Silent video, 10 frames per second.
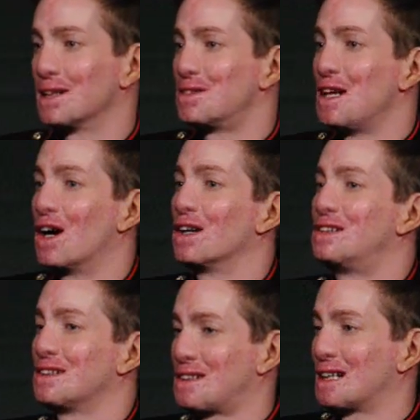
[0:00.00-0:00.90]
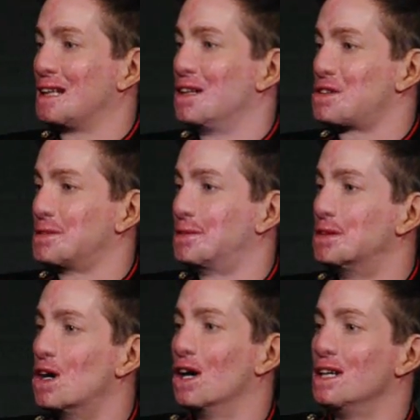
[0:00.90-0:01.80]
of the Artistic Leadership
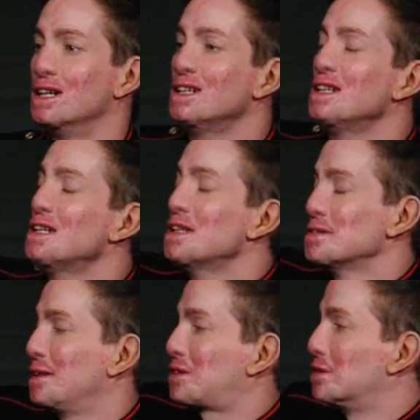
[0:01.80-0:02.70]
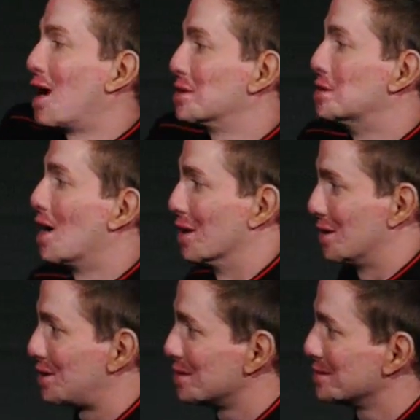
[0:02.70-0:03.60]
Award, Mr. Roger
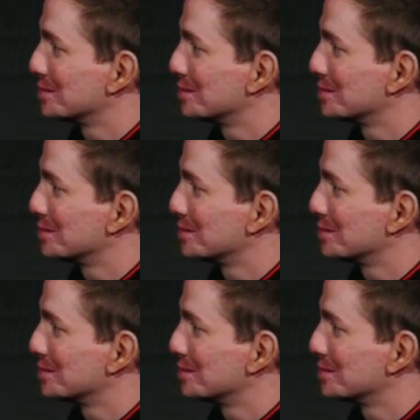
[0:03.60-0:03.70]
Waters.